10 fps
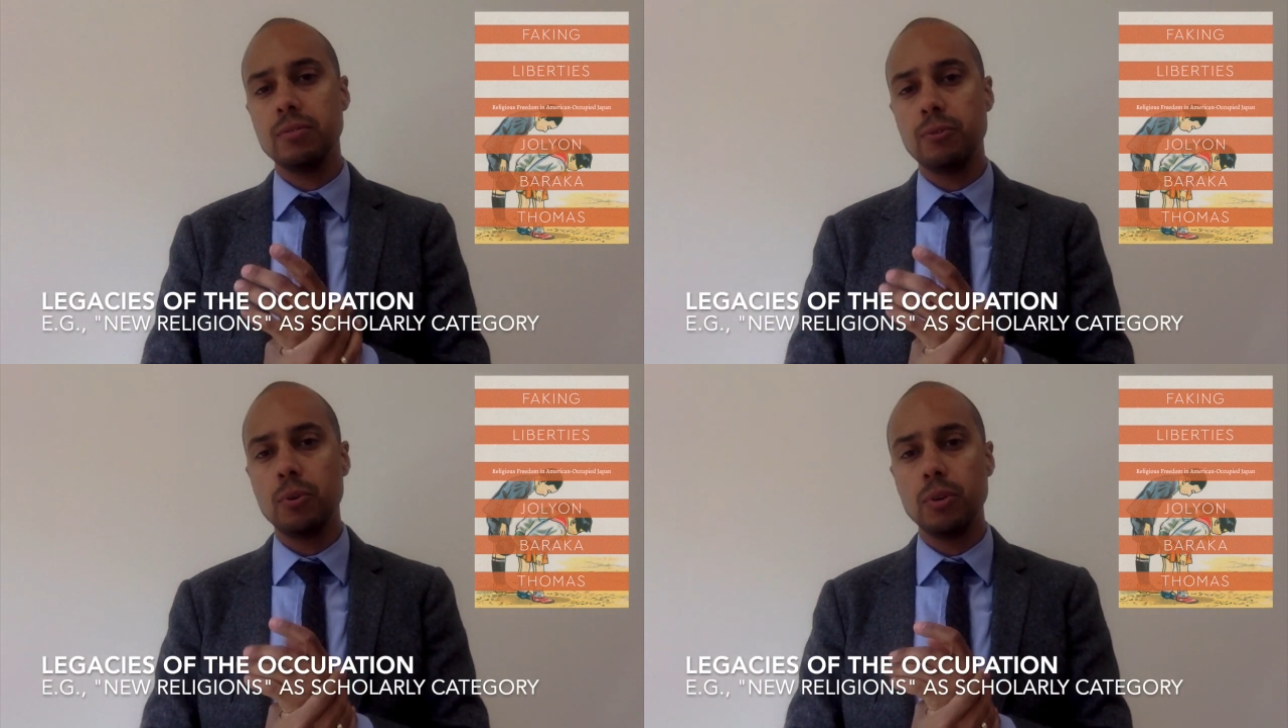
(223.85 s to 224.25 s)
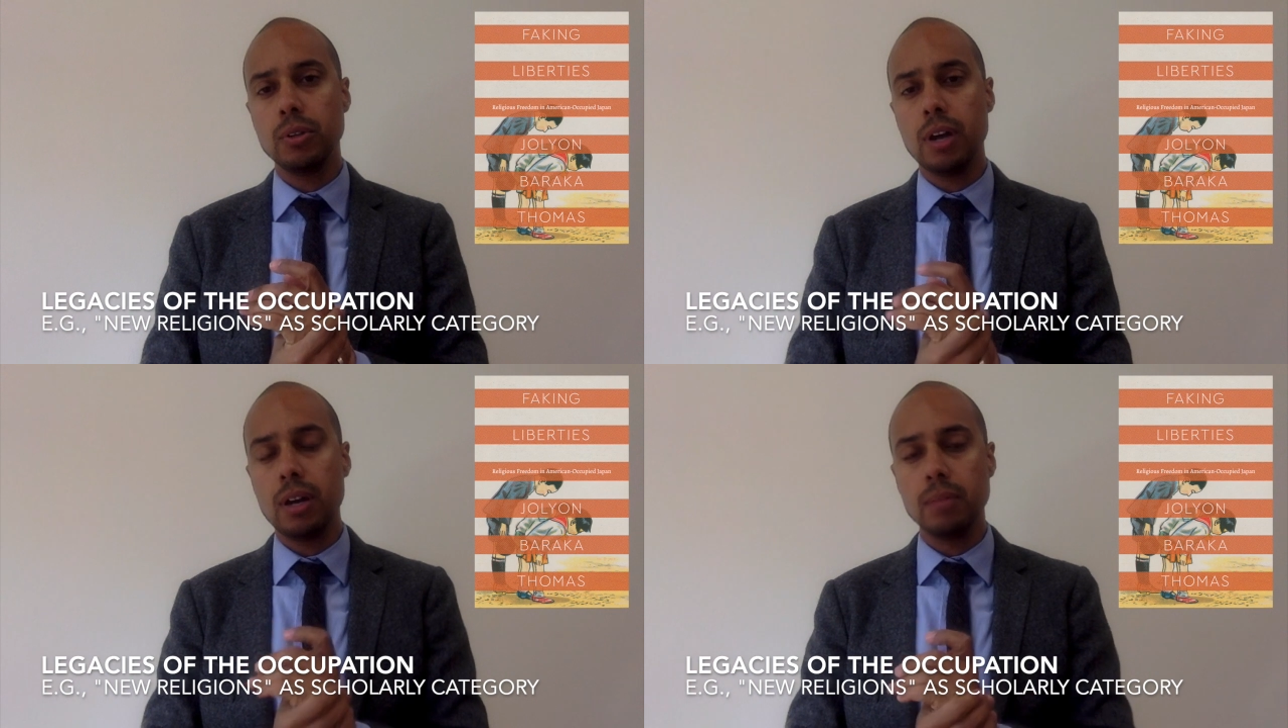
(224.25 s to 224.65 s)

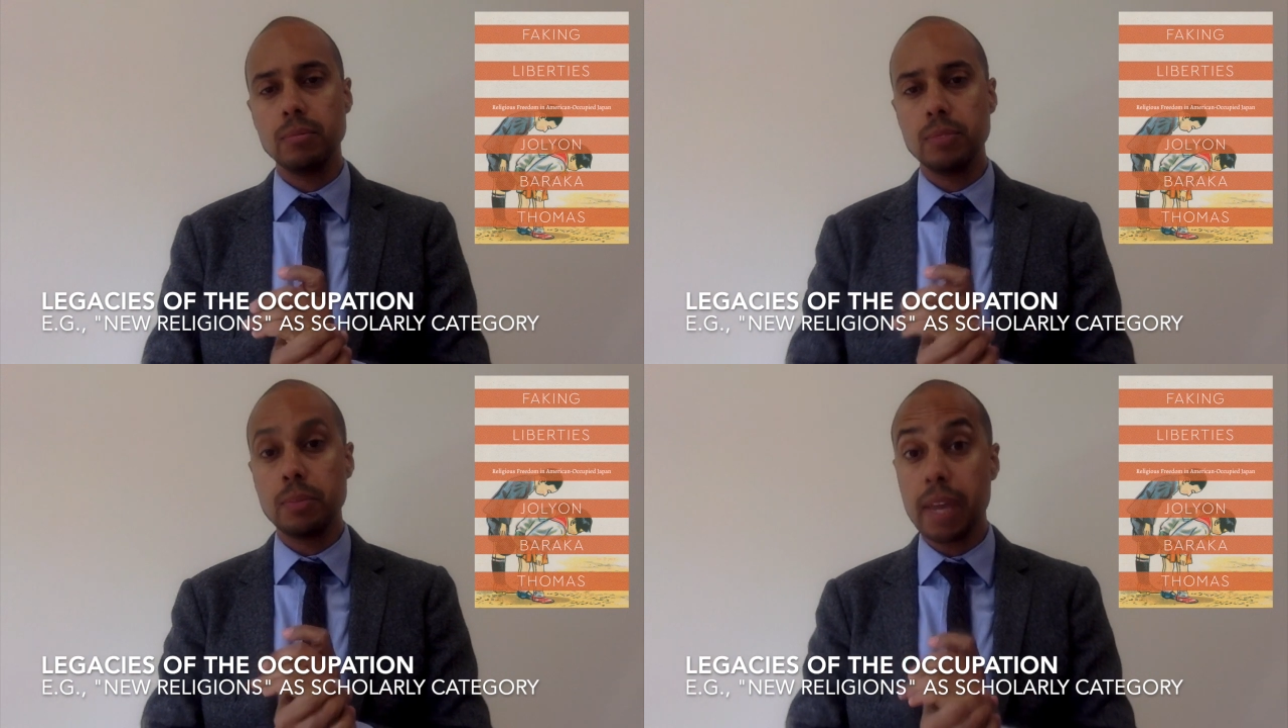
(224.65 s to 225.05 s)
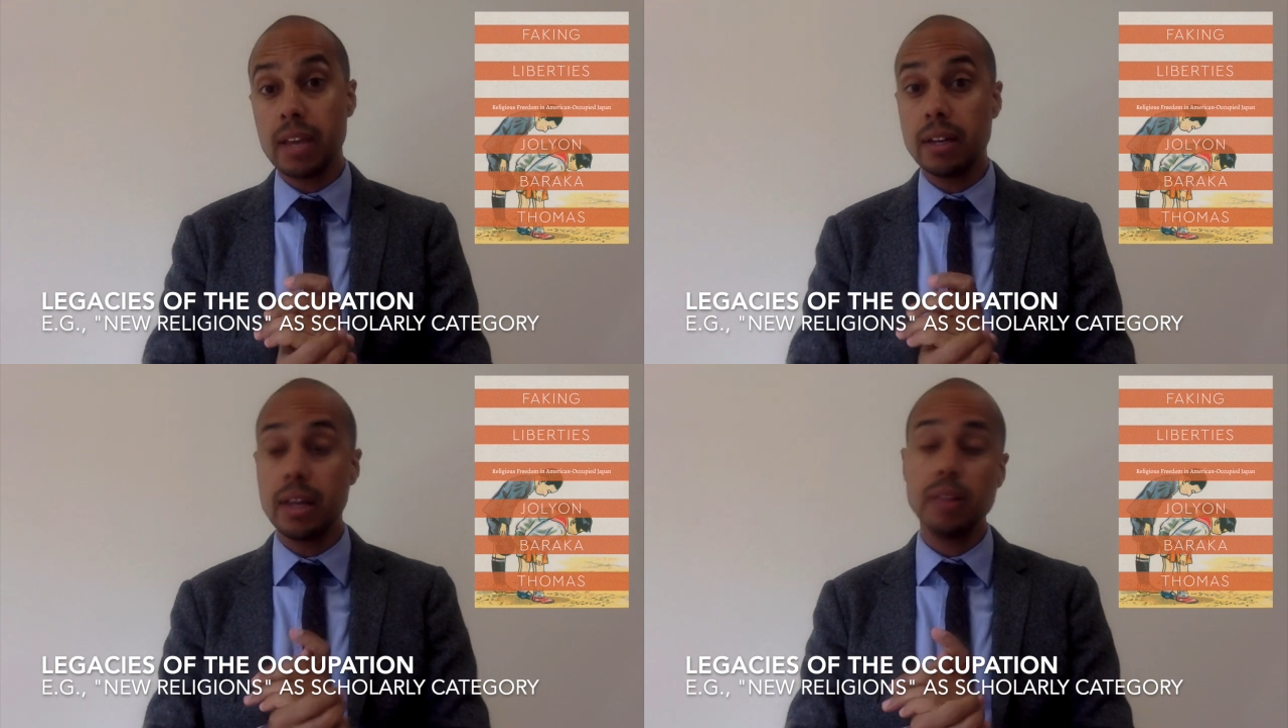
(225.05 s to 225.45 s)
for
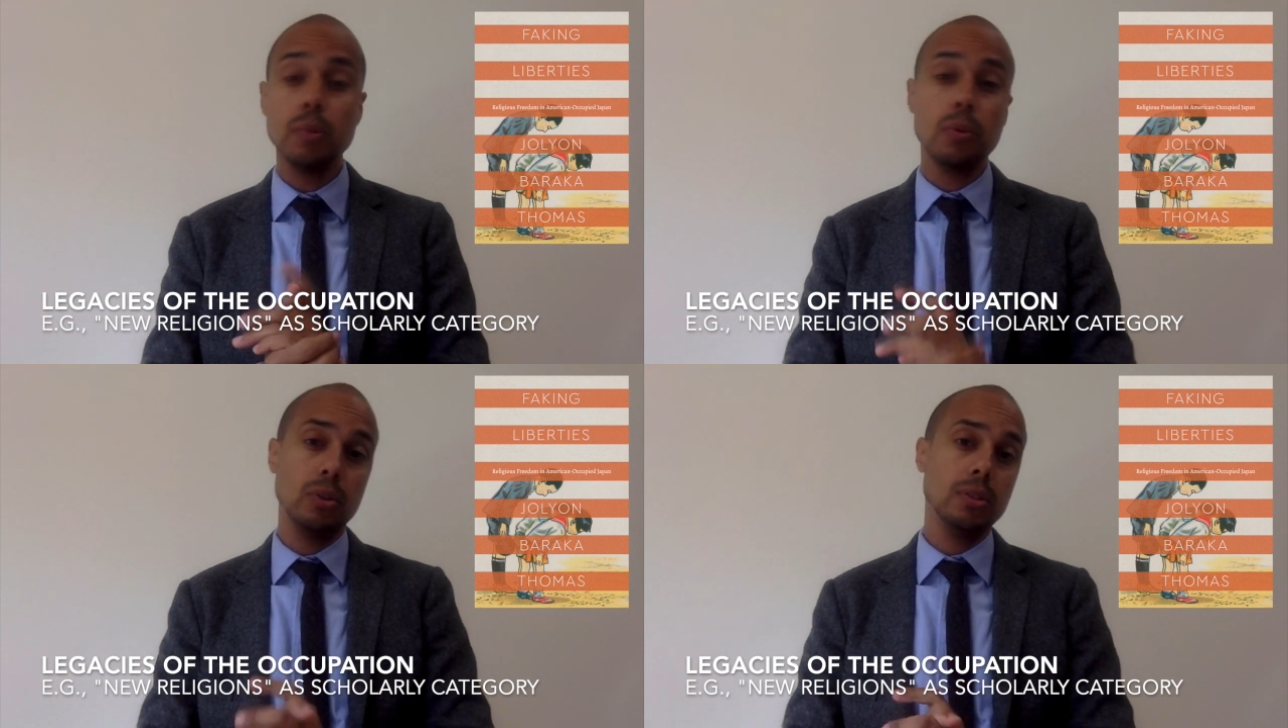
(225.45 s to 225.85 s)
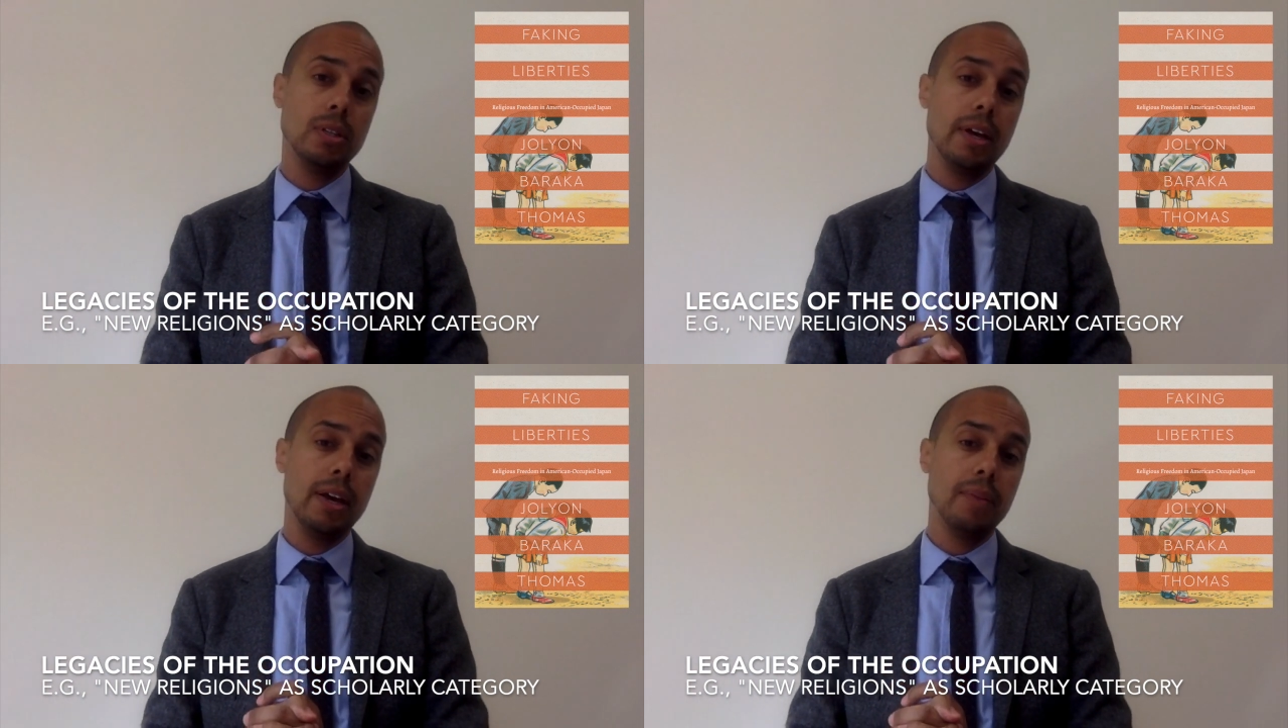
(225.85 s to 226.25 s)
Japan and the world
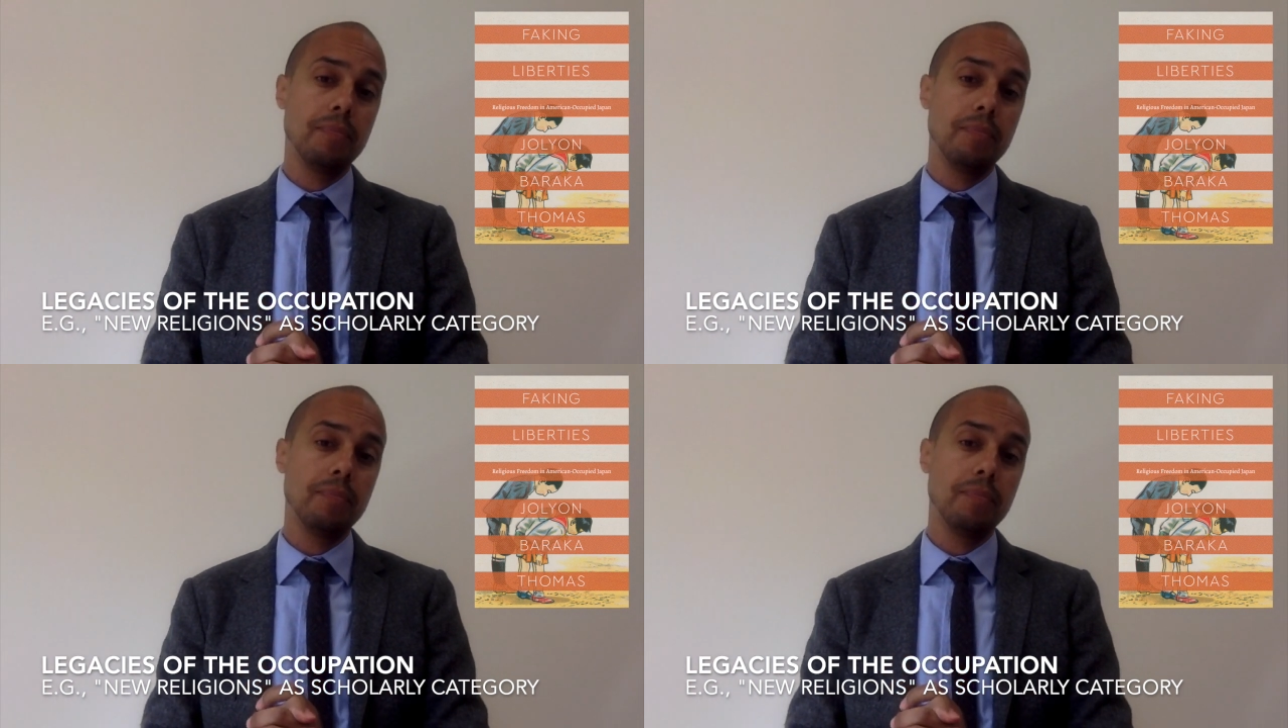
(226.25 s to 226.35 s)
today.